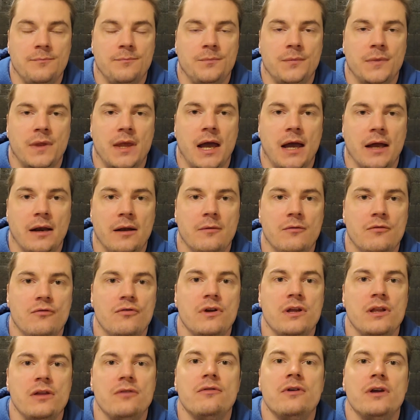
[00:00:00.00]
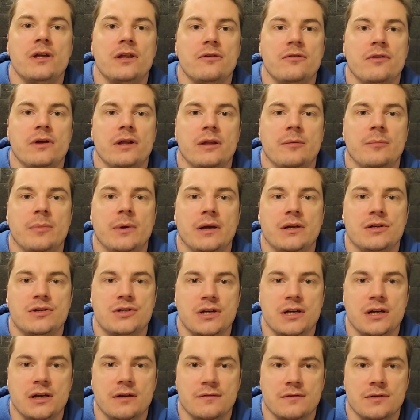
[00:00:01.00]
getting a really big
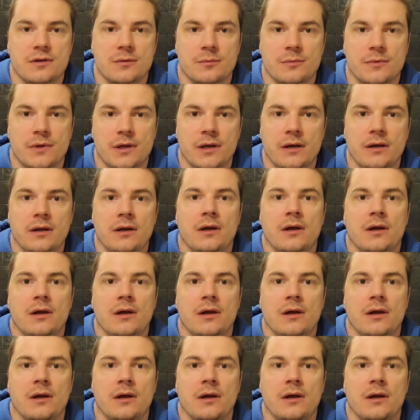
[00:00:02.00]
sheet of something,